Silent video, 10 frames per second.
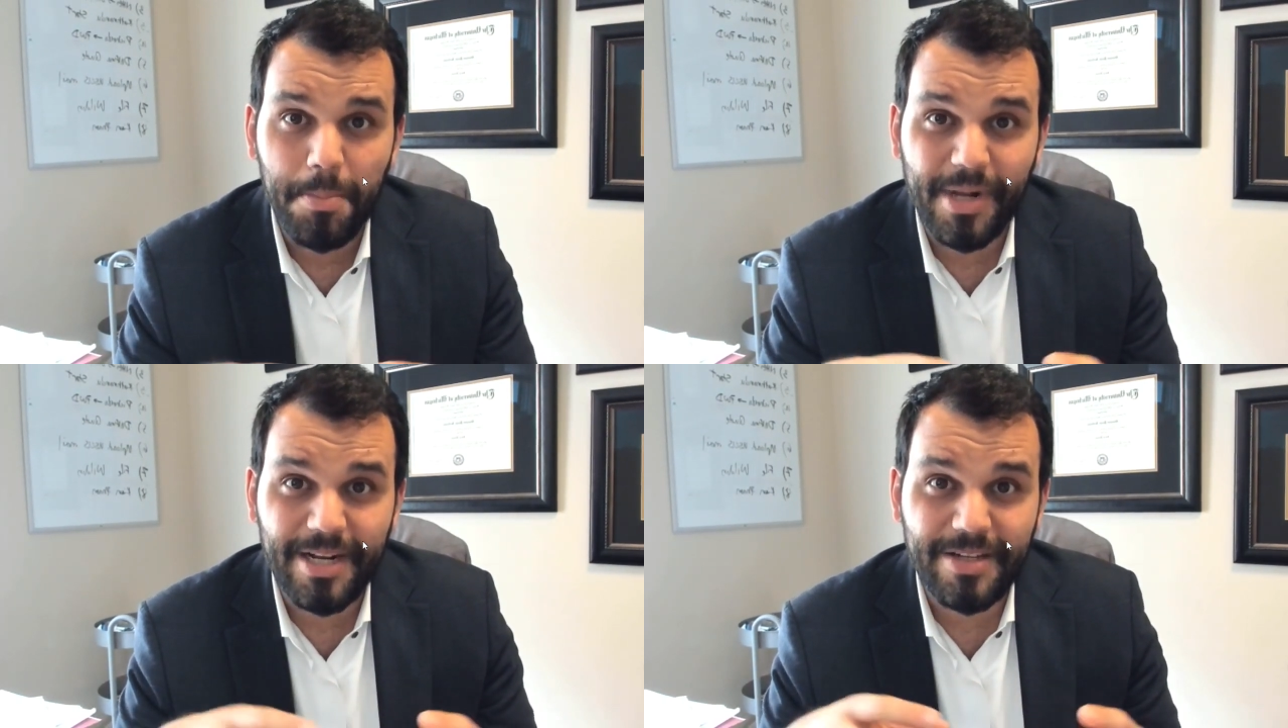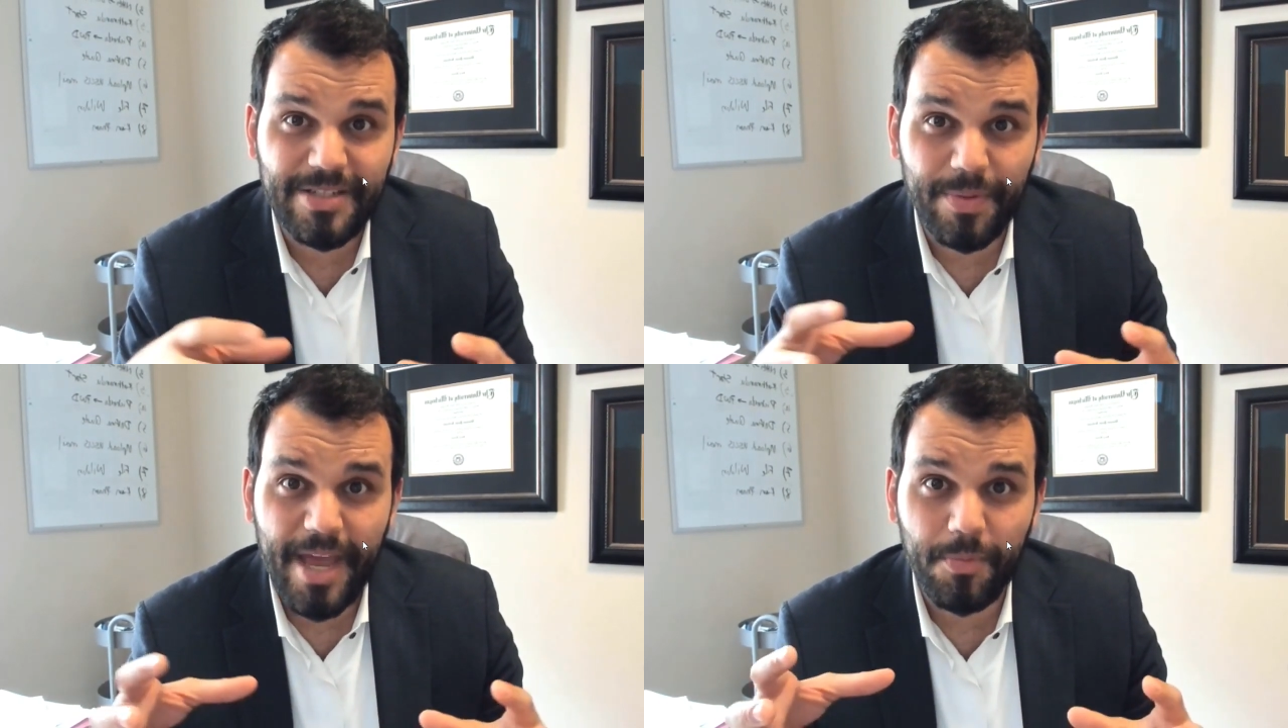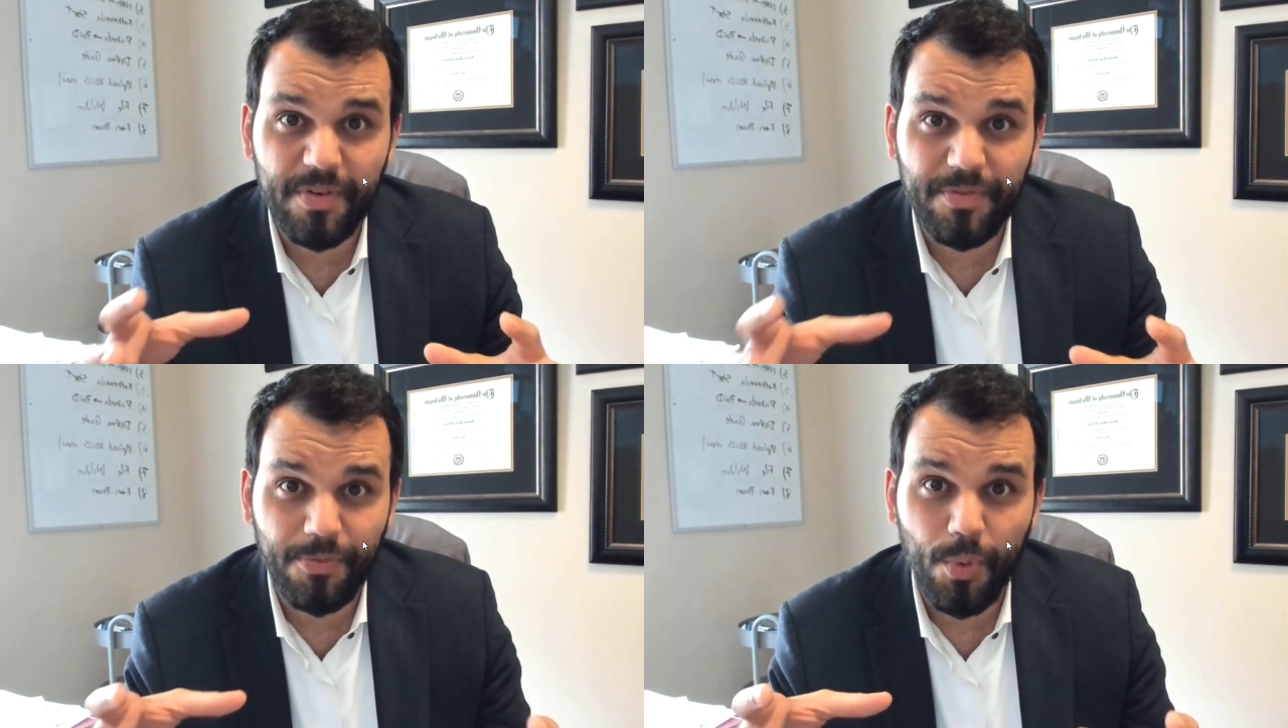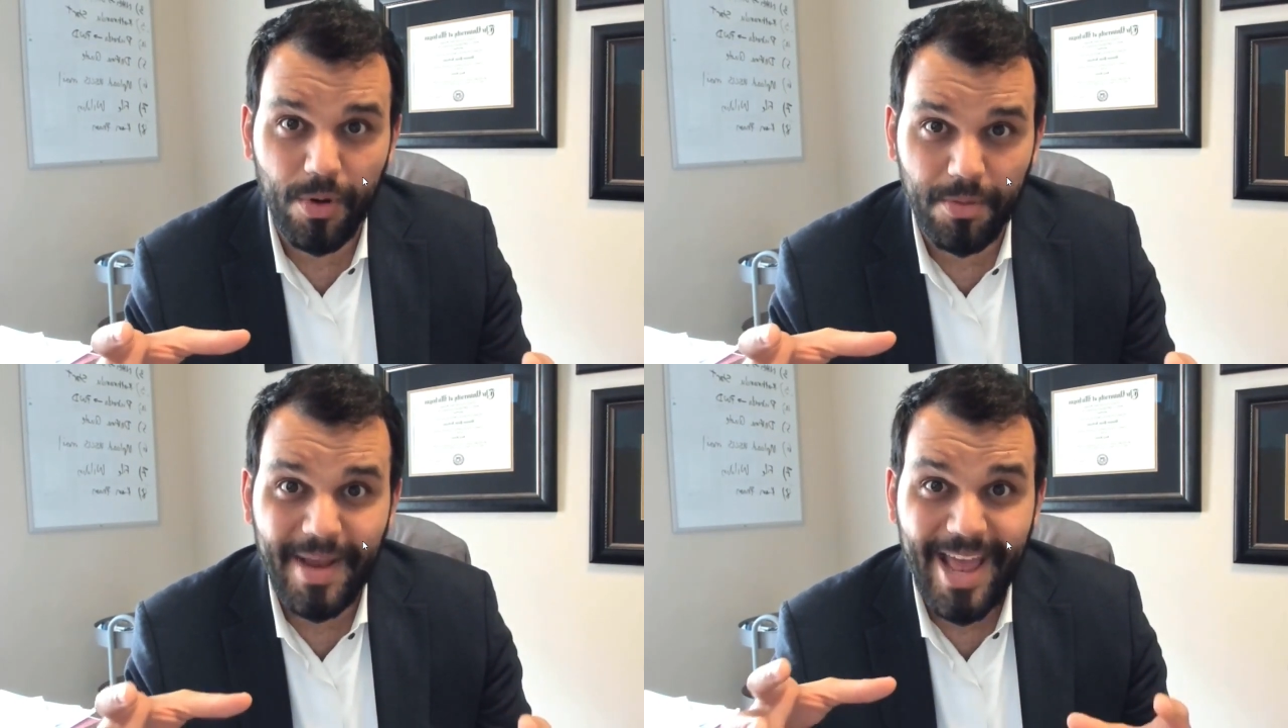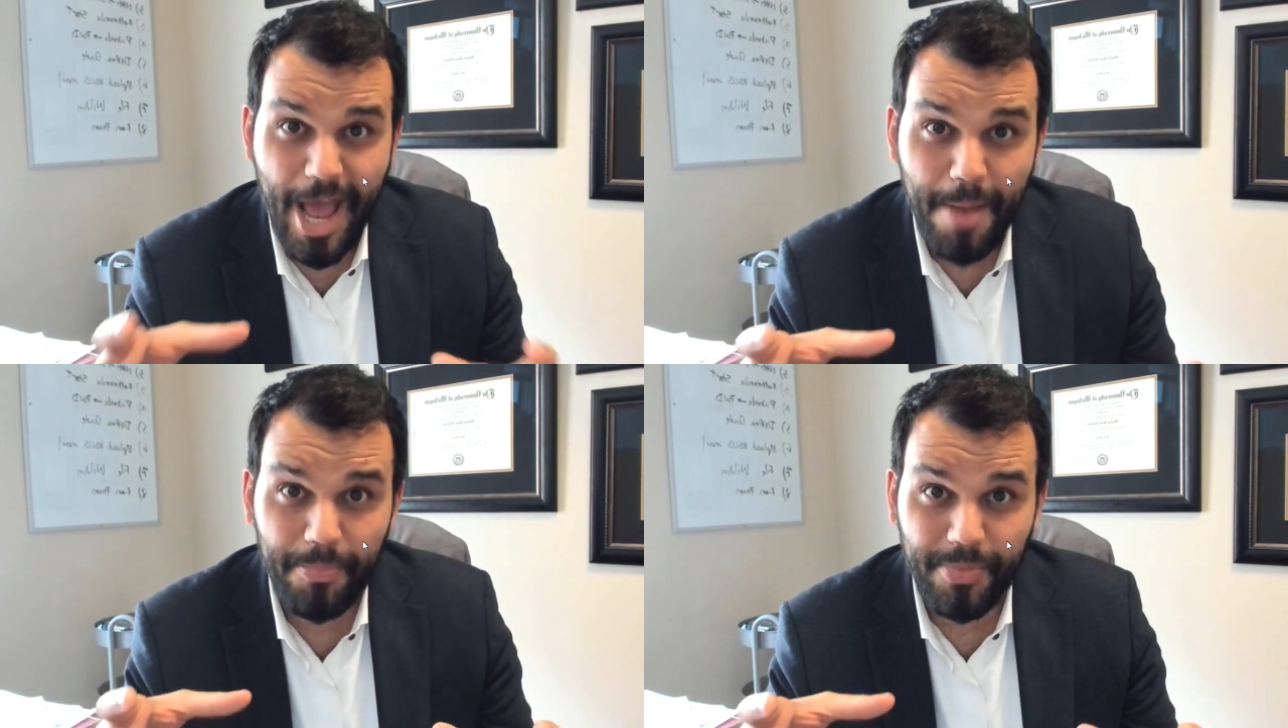But until that reform
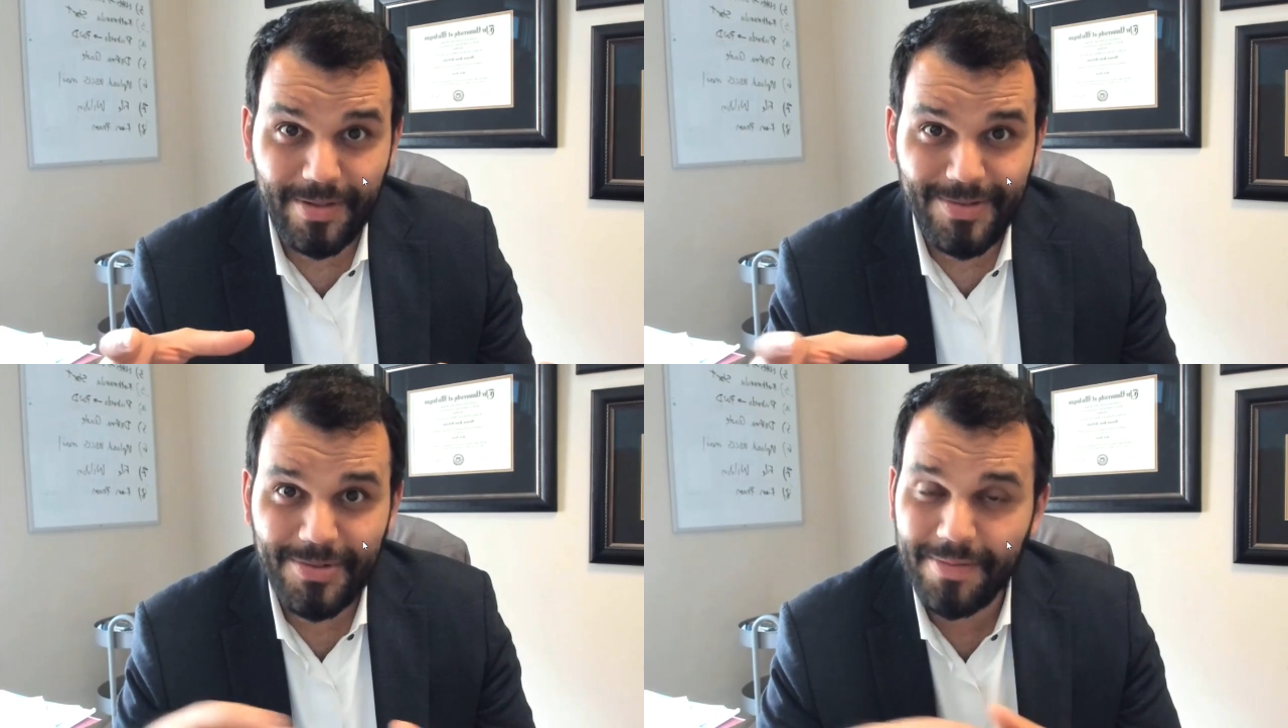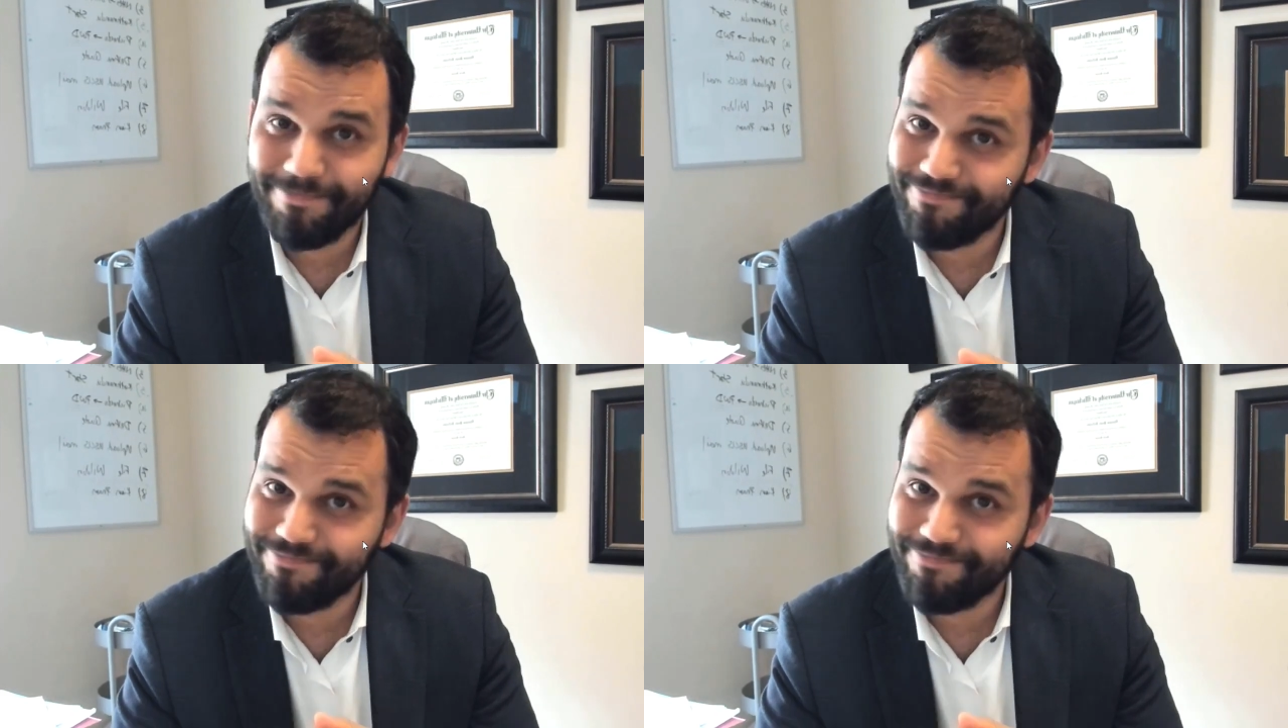happens,